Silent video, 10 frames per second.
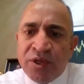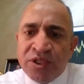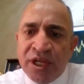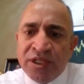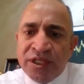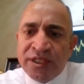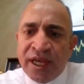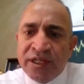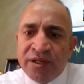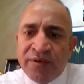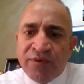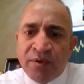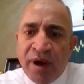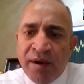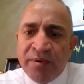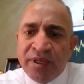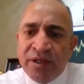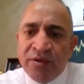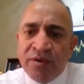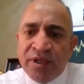will change its direction from
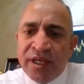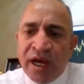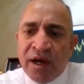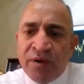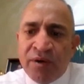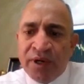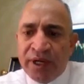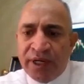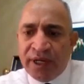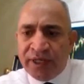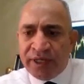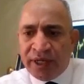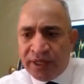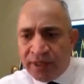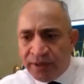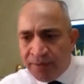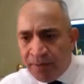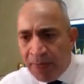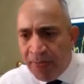uptrend to the down trend.